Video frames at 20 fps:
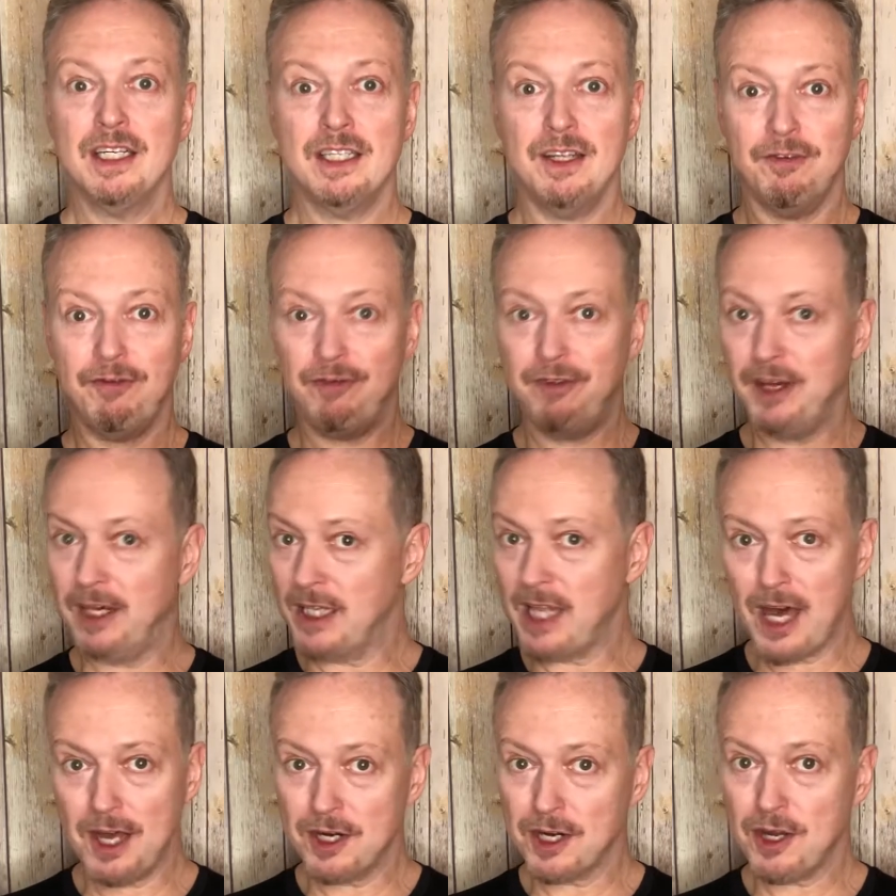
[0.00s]
to
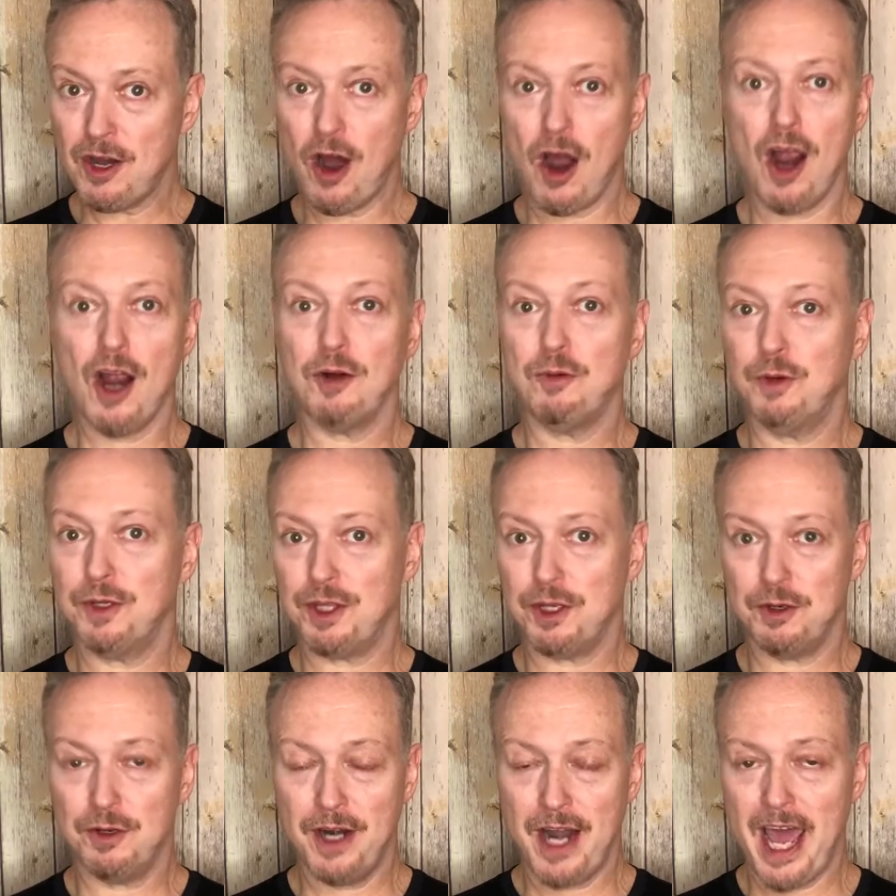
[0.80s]
fill out a card with
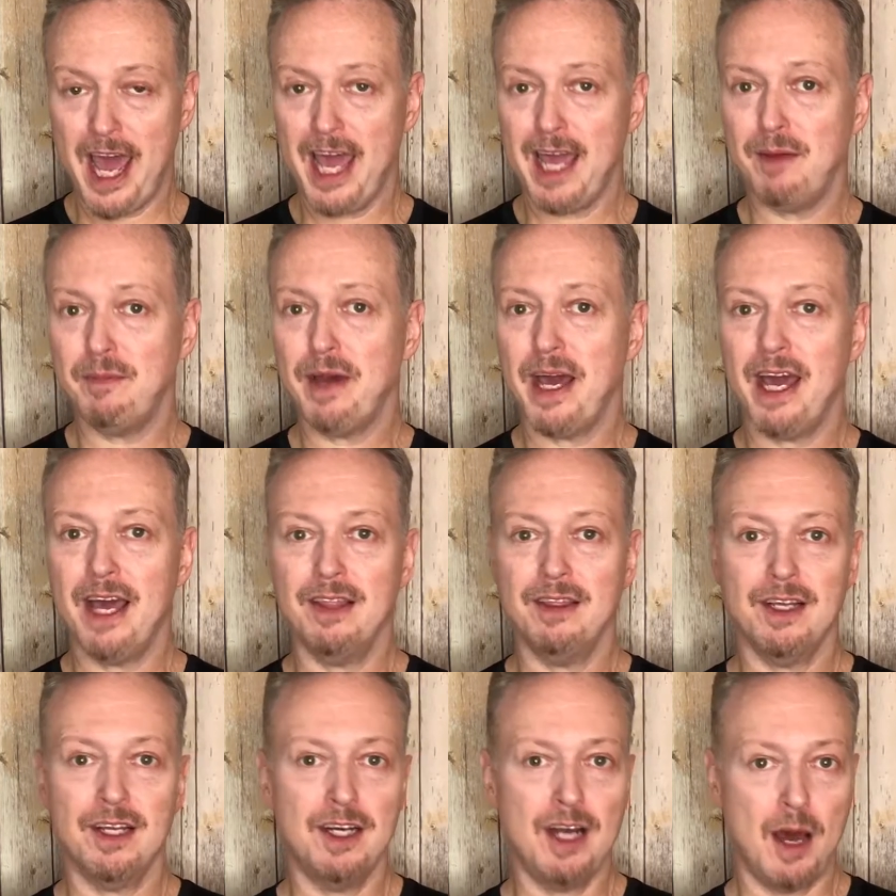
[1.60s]
your name
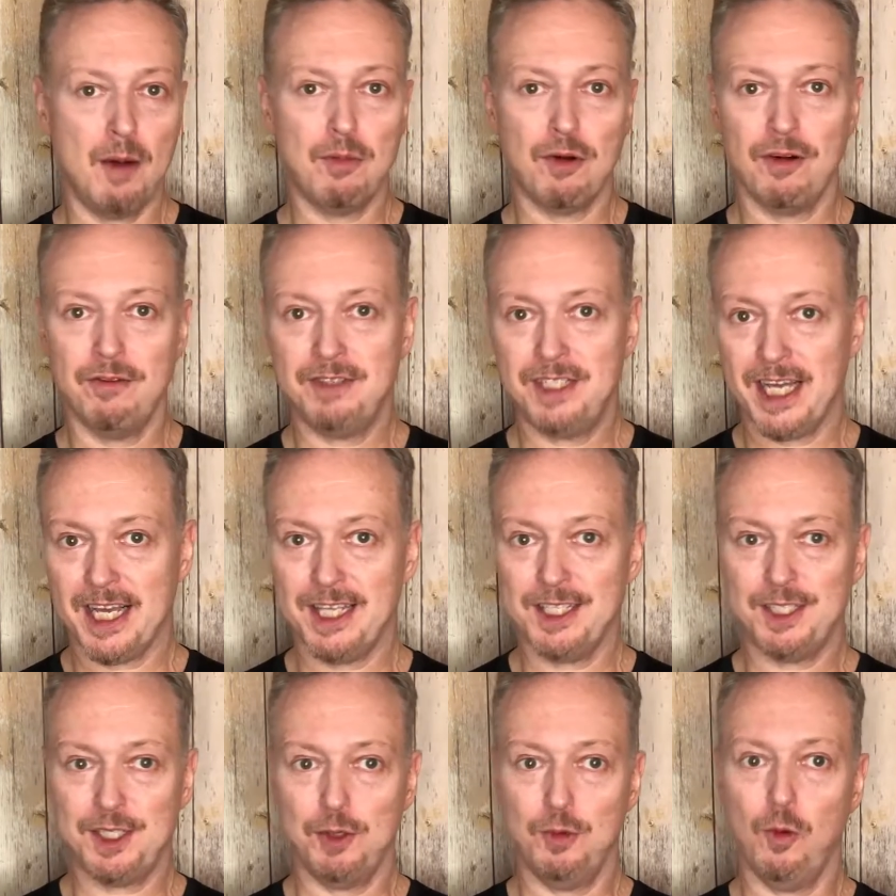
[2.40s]
and the number of
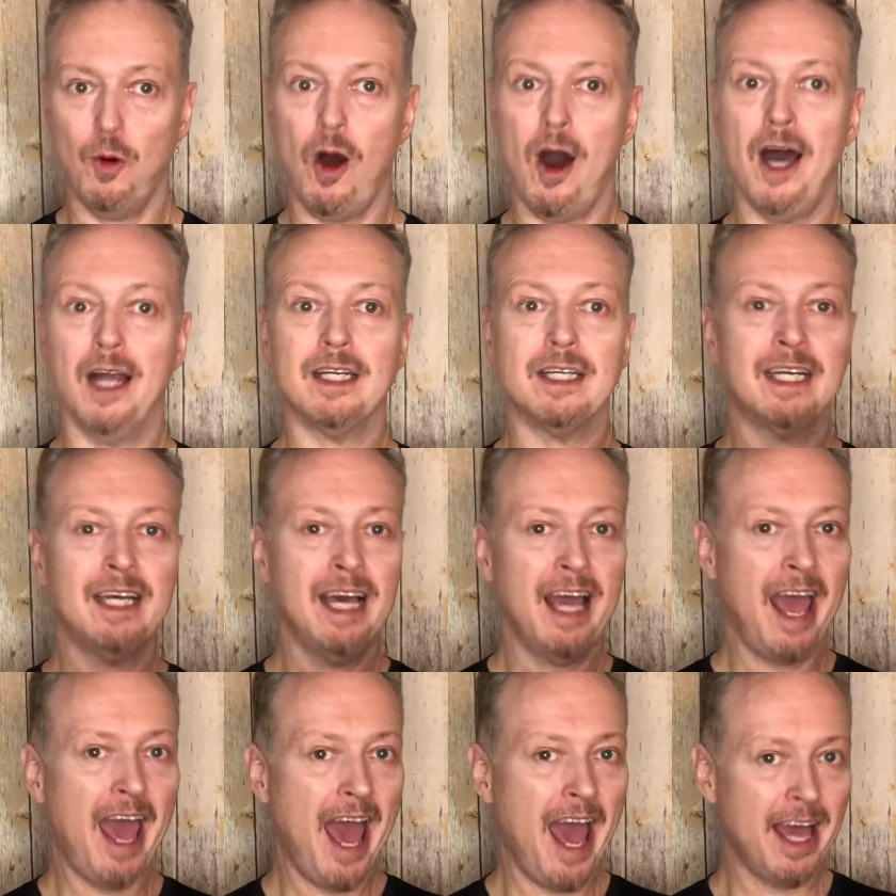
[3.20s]
tickets you want
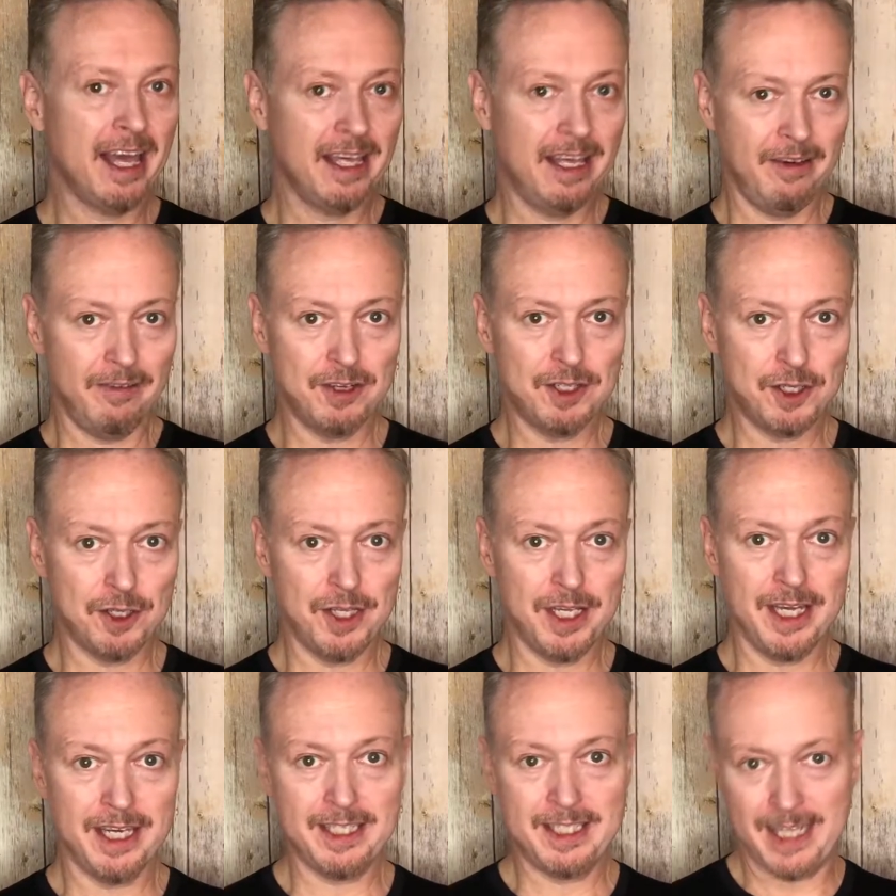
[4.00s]
and give it to
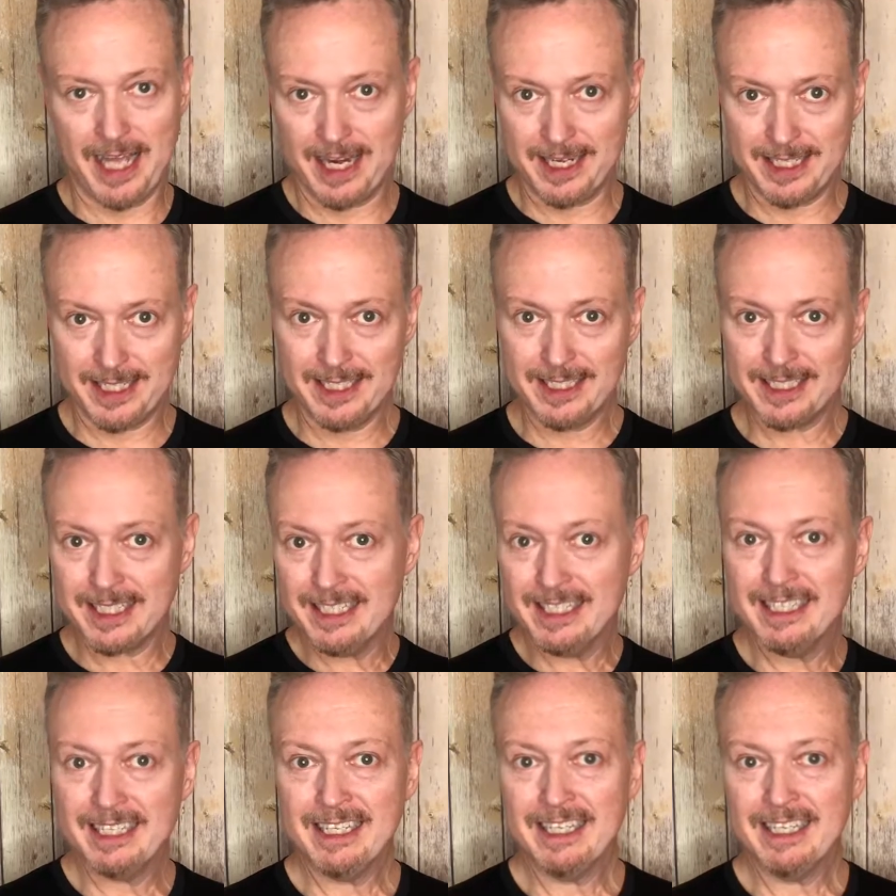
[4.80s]
the attendant.